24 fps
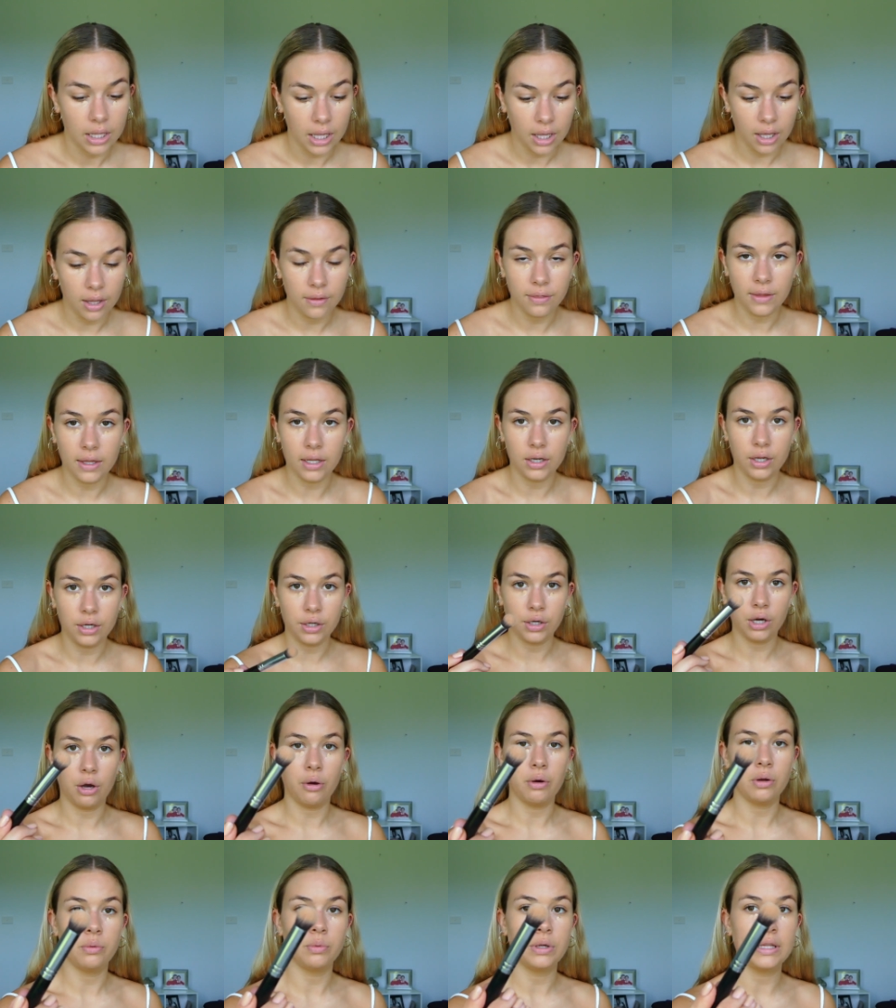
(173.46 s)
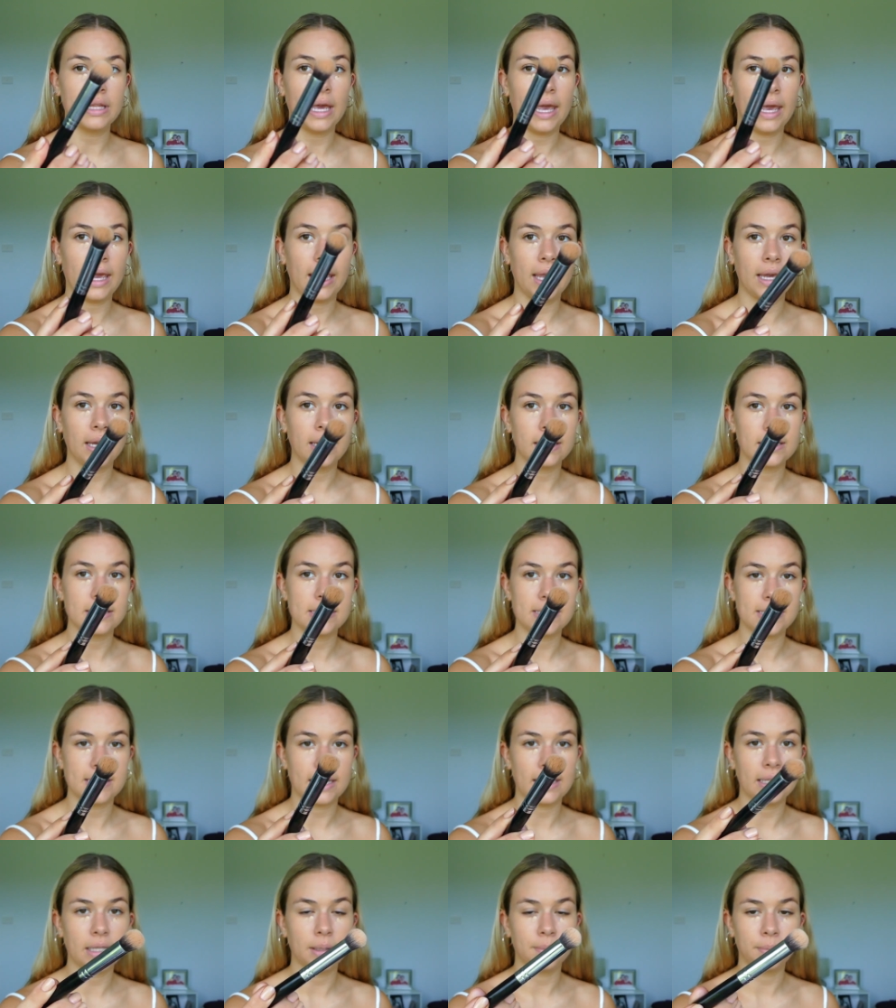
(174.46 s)
And then I go in with a
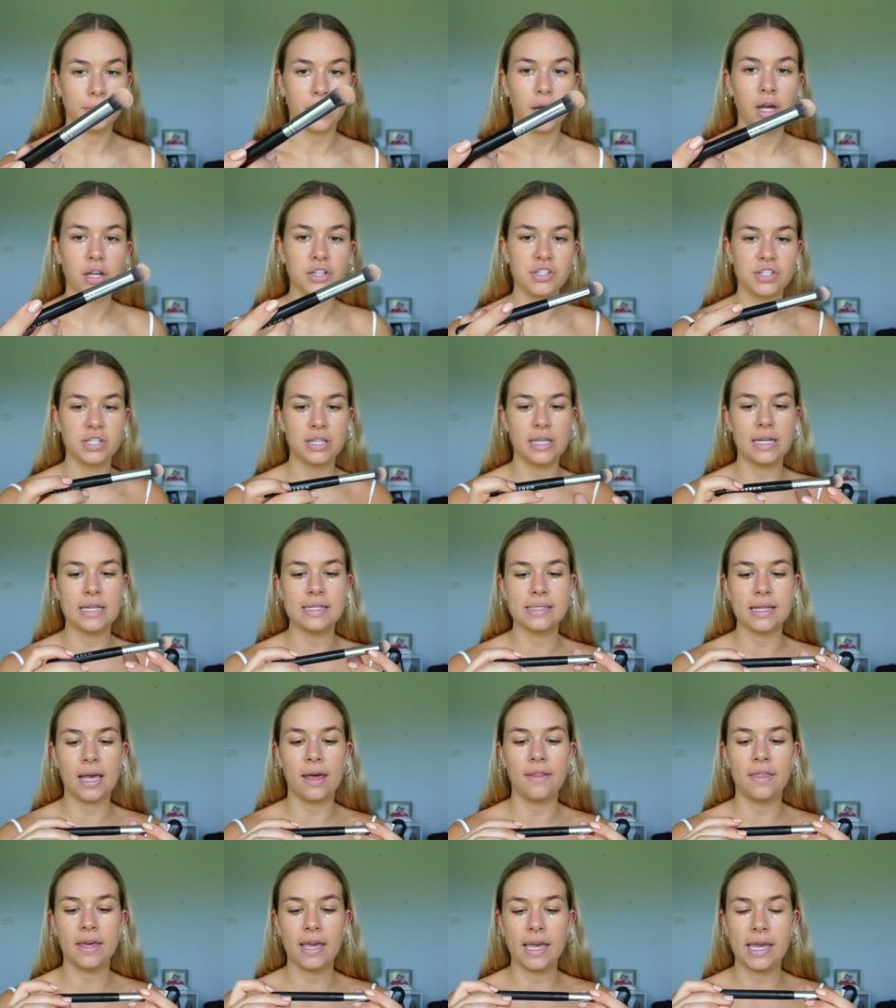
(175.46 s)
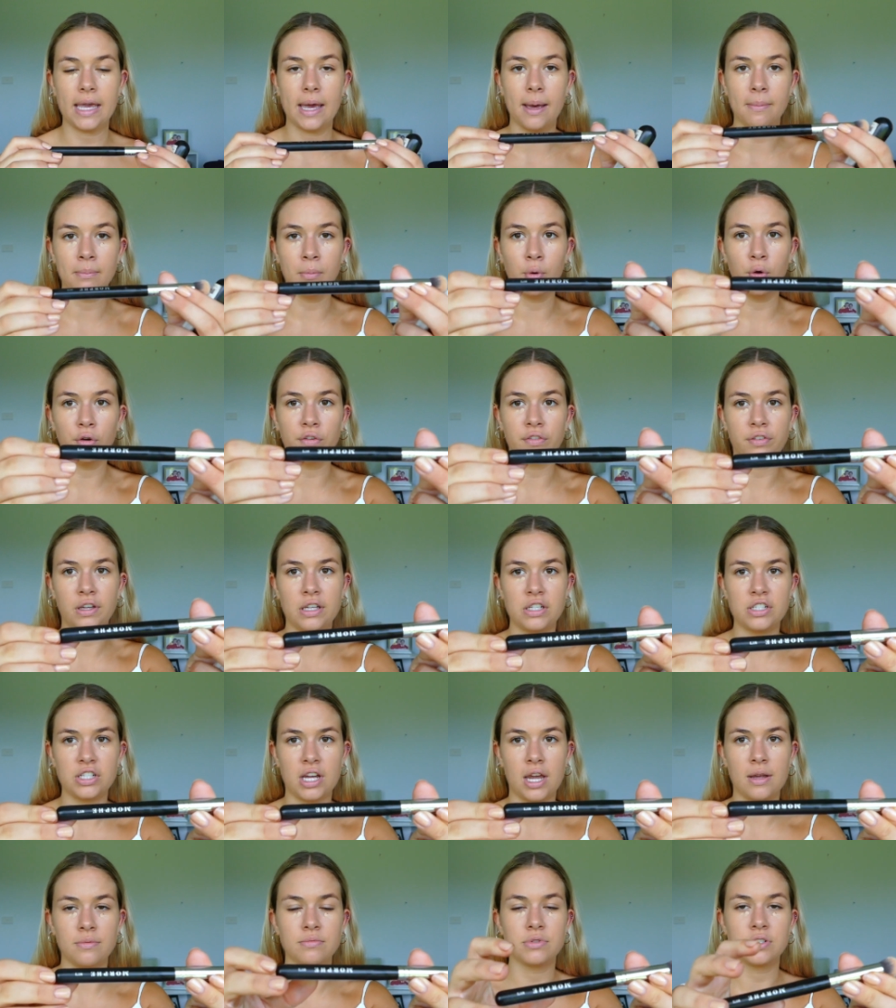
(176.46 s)
concealer brush. These are the Morphe
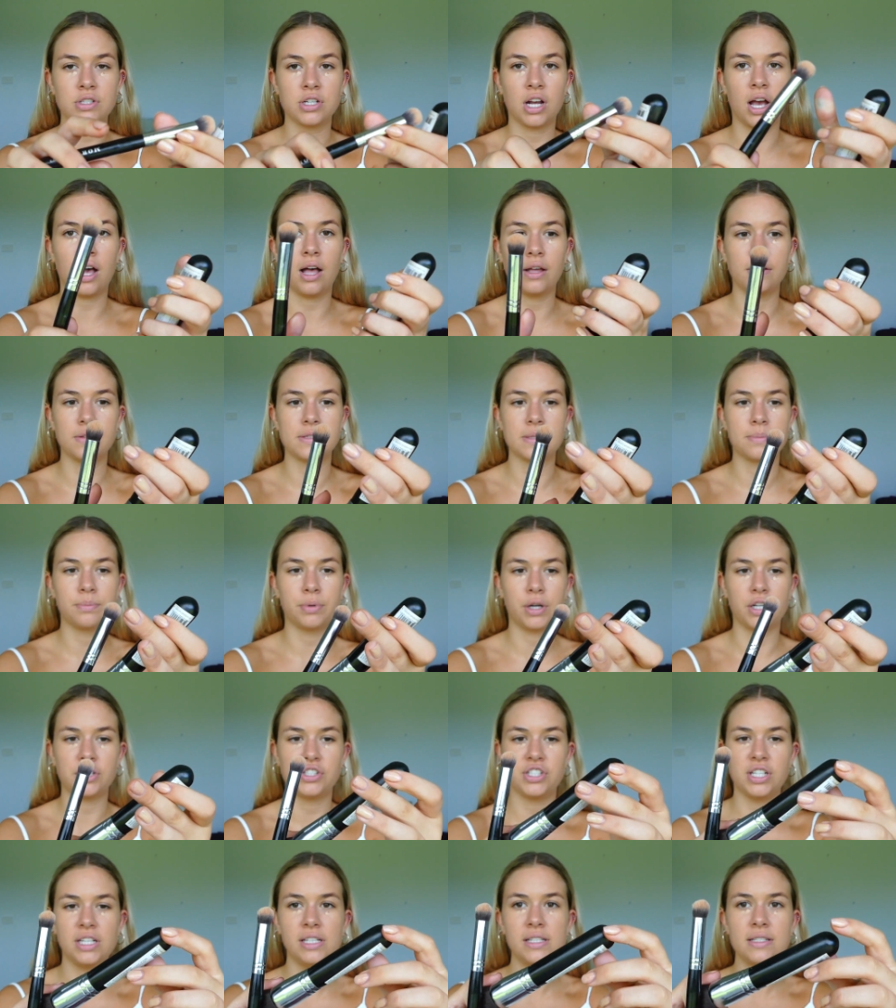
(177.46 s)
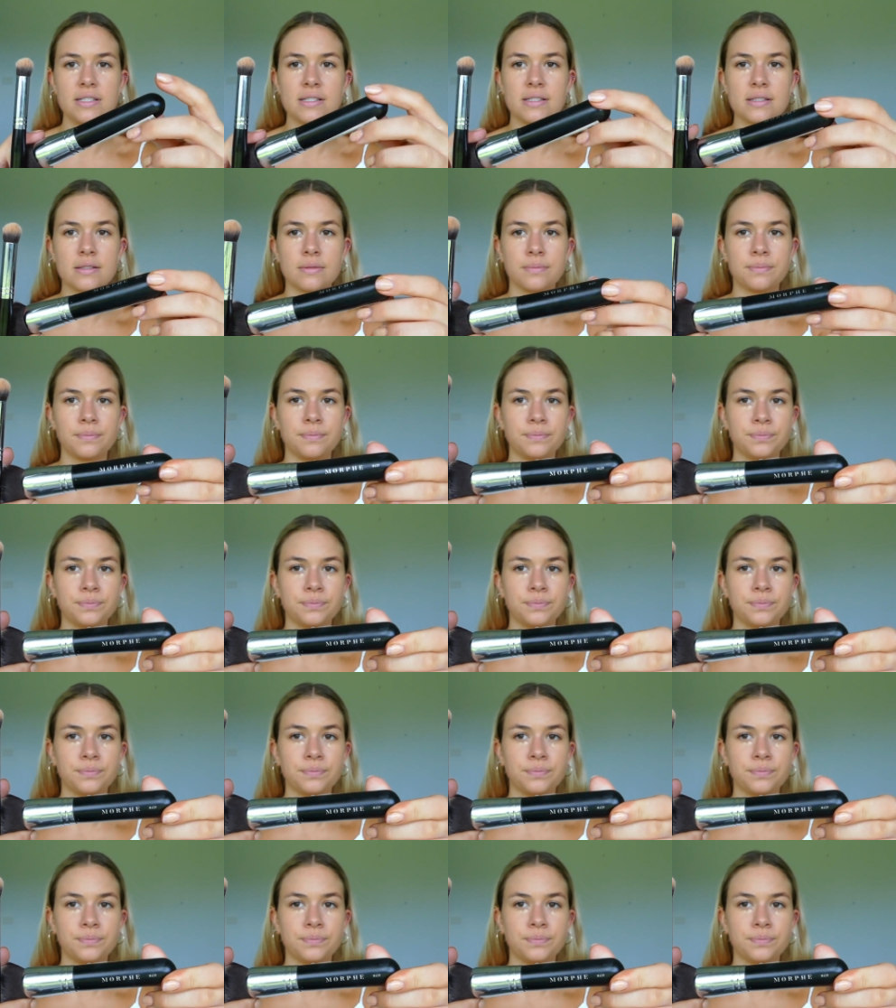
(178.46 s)
James Charles brushes.